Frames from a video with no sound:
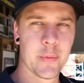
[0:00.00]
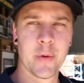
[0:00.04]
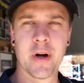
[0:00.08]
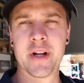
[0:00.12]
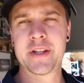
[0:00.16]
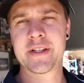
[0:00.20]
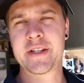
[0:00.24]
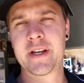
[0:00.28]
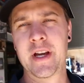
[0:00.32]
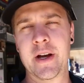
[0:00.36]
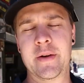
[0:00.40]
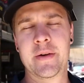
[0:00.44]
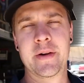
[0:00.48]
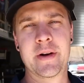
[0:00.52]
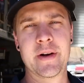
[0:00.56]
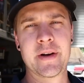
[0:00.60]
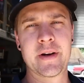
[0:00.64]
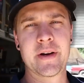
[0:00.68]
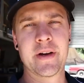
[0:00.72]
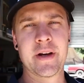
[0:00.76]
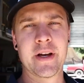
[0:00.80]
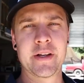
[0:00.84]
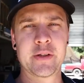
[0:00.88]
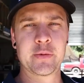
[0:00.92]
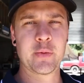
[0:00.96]
What's going
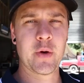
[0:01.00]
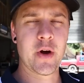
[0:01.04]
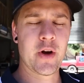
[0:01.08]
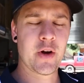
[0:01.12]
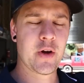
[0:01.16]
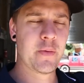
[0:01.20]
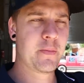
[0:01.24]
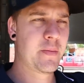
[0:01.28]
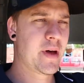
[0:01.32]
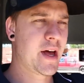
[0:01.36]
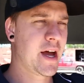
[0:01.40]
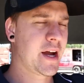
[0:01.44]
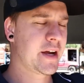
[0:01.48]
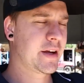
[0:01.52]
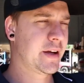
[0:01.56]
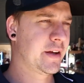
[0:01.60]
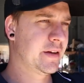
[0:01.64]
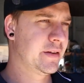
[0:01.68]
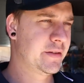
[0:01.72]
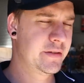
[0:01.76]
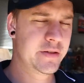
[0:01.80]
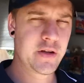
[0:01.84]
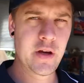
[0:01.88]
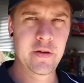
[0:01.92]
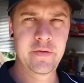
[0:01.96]
on, guys? Welcome back.
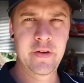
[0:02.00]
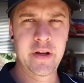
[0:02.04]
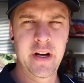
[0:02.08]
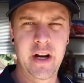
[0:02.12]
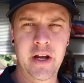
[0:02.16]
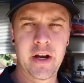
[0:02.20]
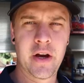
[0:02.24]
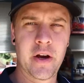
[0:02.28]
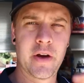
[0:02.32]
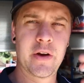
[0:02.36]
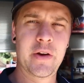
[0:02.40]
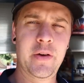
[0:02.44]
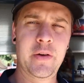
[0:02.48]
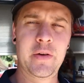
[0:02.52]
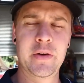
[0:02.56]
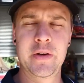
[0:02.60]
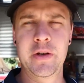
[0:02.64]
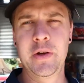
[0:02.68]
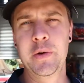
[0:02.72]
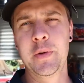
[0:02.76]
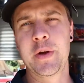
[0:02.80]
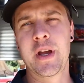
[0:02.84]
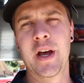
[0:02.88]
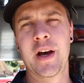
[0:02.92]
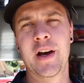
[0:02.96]
New video,
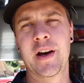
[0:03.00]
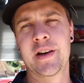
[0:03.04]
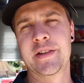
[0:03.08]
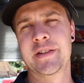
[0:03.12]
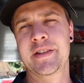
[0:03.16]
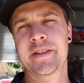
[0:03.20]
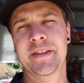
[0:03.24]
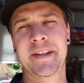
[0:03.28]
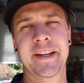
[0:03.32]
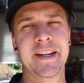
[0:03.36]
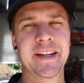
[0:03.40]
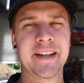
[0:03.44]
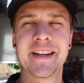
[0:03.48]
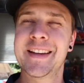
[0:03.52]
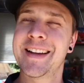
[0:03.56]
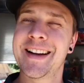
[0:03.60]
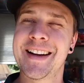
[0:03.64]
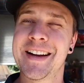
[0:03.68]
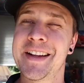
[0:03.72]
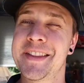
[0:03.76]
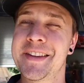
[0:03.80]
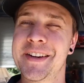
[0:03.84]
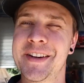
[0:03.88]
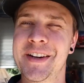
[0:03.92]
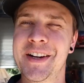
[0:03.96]
new car today,
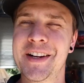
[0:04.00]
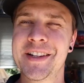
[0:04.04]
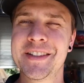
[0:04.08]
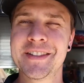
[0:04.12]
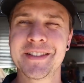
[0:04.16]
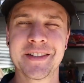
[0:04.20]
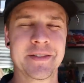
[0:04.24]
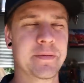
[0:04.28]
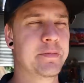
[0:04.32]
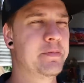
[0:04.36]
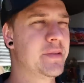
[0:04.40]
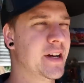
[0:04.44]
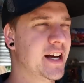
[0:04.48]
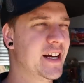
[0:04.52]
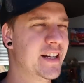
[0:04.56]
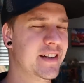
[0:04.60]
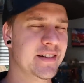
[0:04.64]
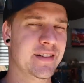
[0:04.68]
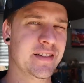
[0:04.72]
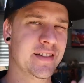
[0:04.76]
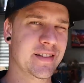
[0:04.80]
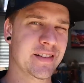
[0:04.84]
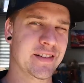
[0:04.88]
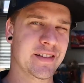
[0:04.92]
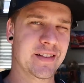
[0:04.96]
and another Holden,
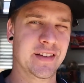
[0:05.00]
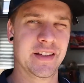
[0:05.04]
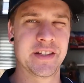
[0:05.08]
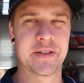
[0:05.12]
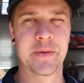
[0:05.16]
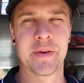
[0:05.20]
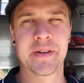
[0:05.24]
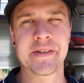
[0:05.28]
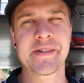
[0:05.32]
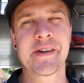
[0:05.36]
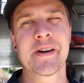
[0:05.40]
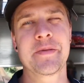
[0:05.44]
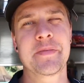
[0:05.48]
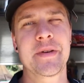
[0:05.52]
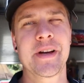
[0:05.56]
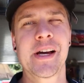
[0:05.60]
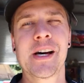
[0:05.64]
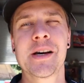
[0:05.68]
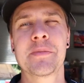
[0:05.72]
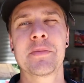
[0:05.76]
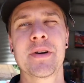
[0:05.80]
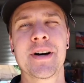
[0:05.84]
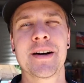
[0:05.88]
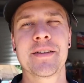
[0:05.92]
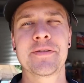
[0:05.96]
but this one's not
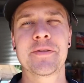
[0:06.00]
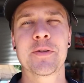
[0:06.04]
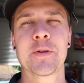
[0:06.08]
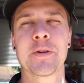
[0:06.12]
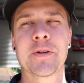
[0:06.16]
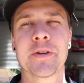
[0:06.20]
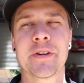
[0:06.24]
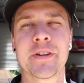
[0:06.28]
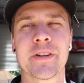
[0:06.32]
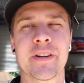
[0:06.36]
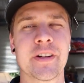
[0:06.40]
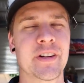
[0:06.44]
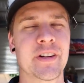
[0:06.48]
powered by a Ford.